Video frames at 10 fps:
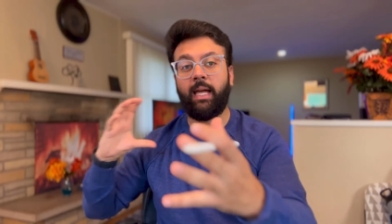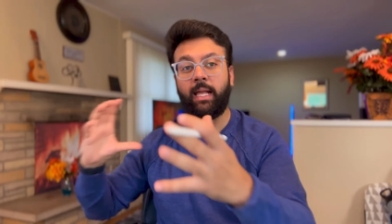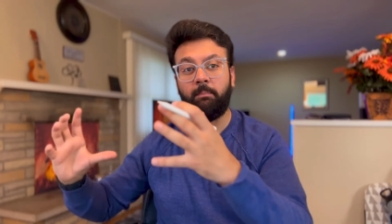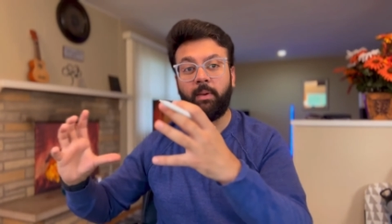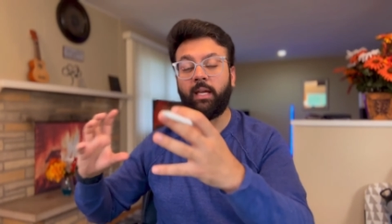
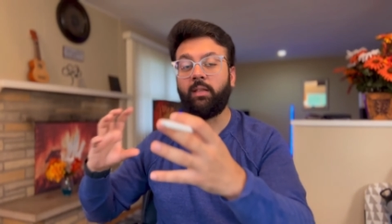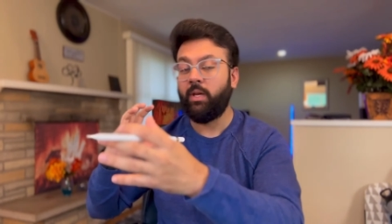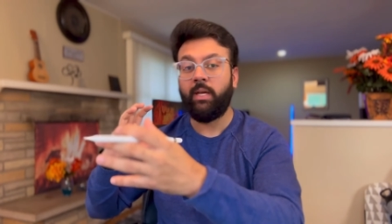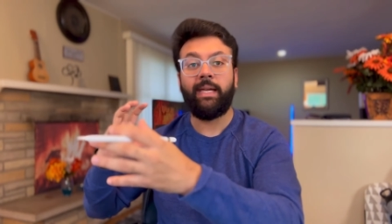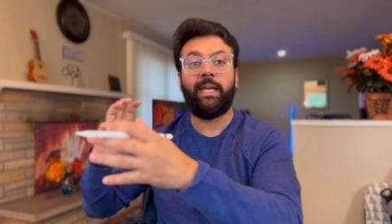helping
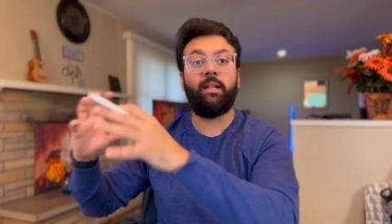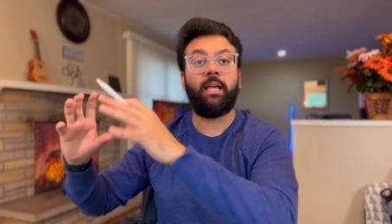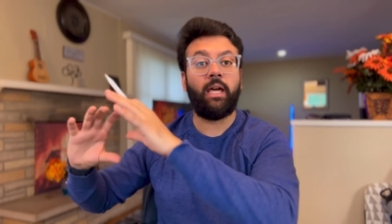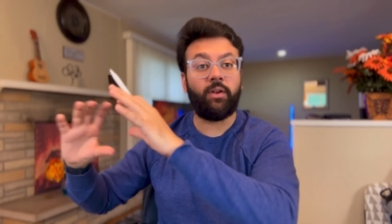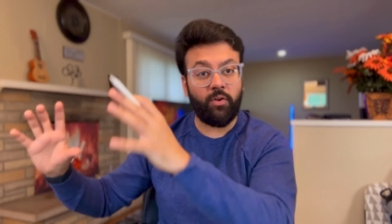in
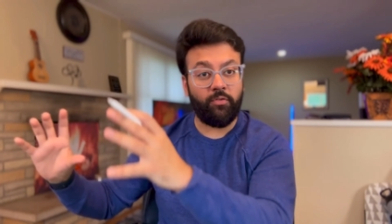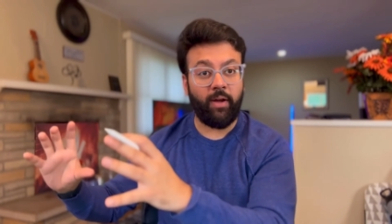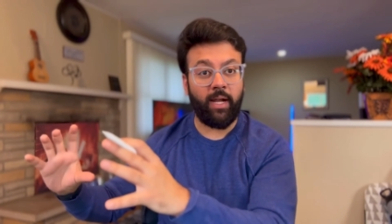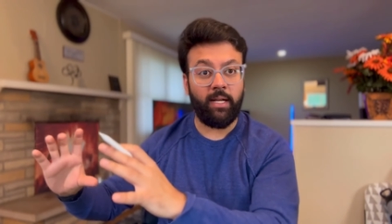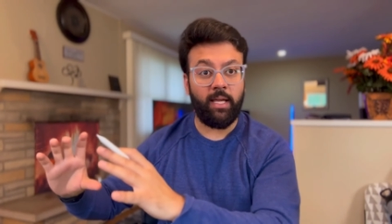error
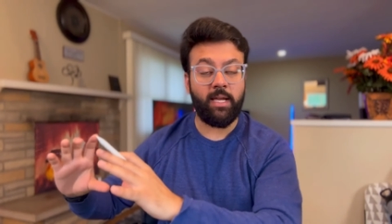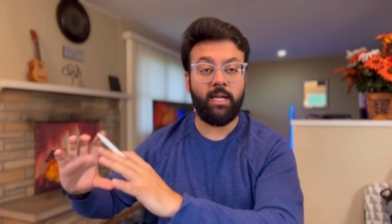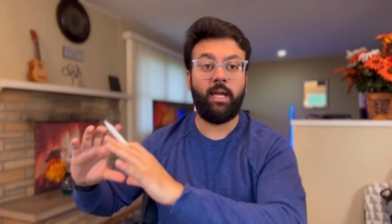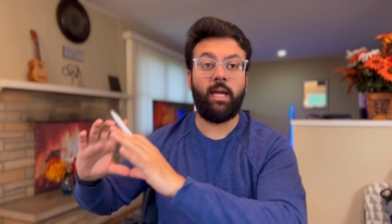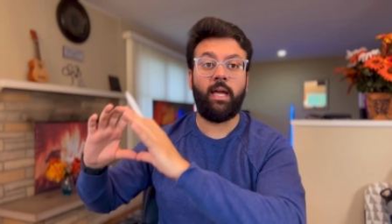finding
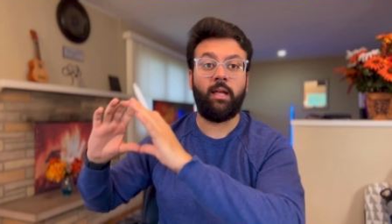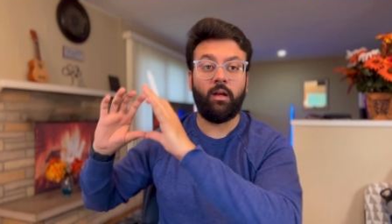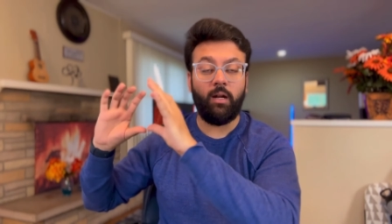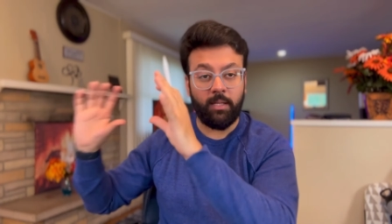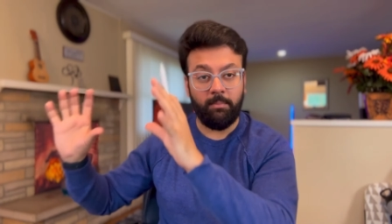and
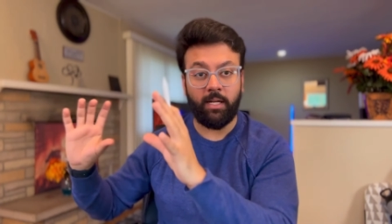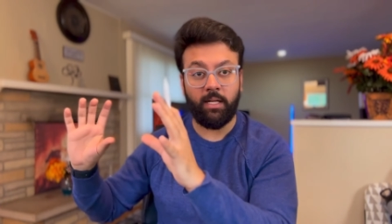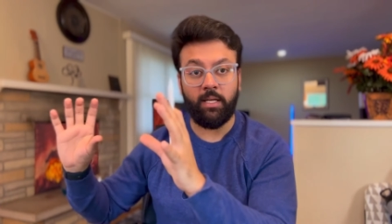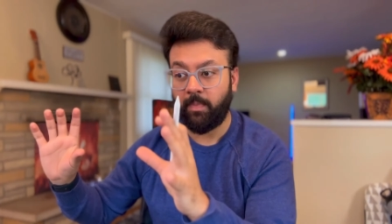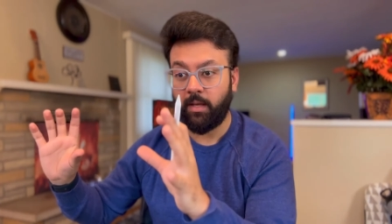
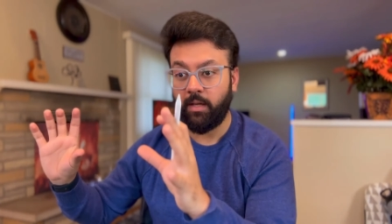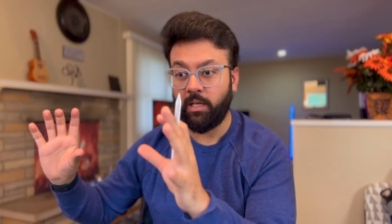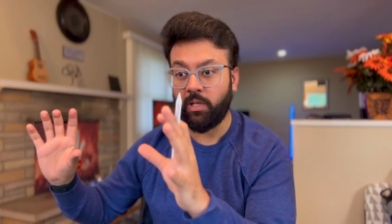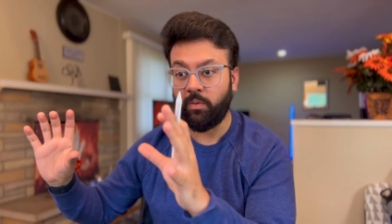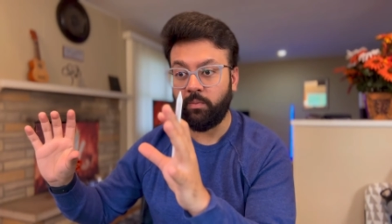ultimately,
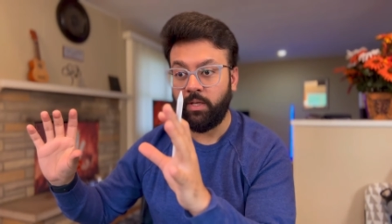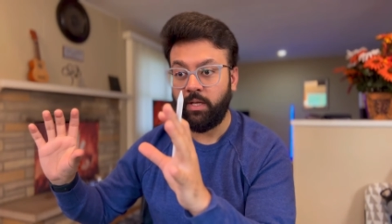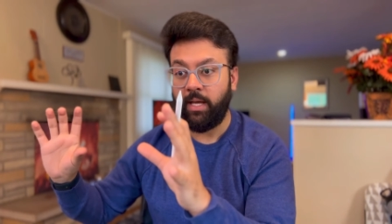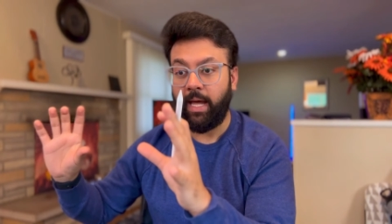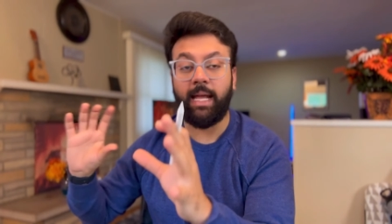you know,
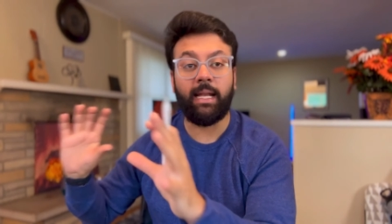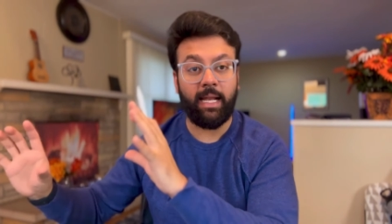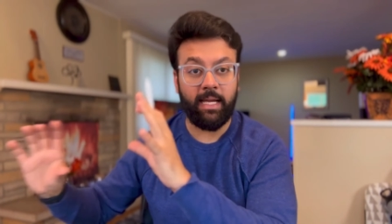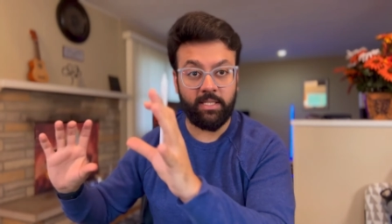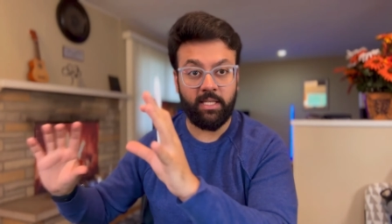
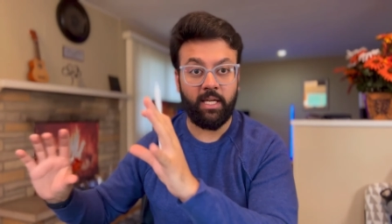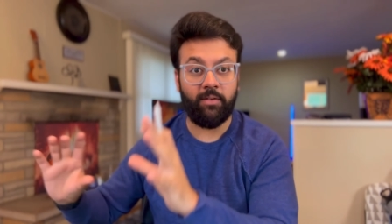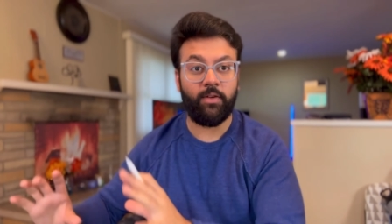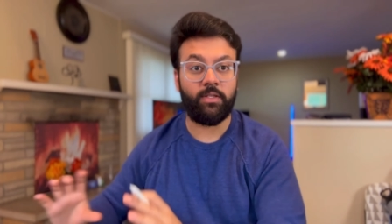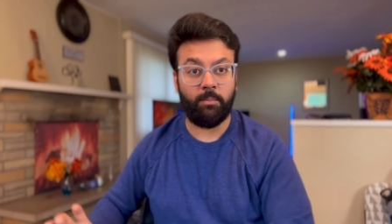analyzing
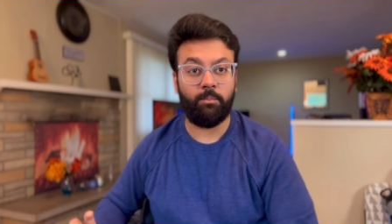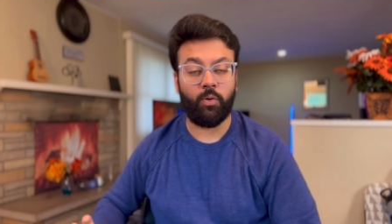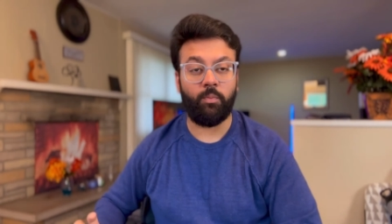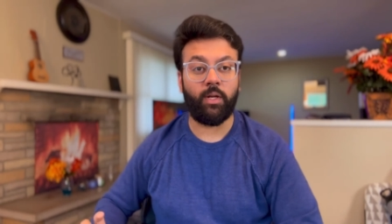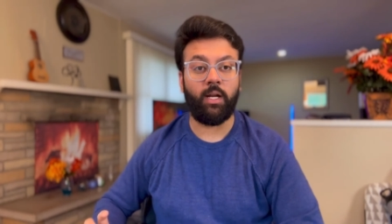if it's
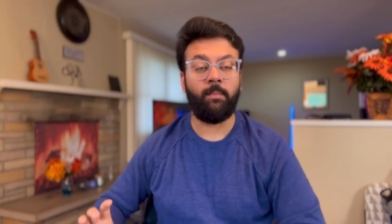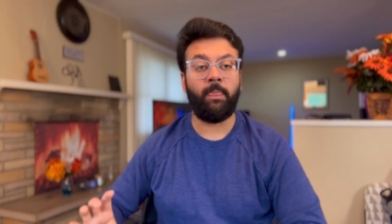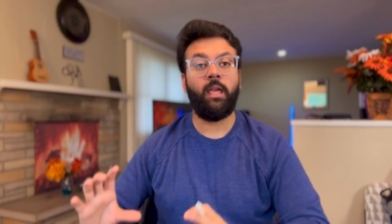appropriate.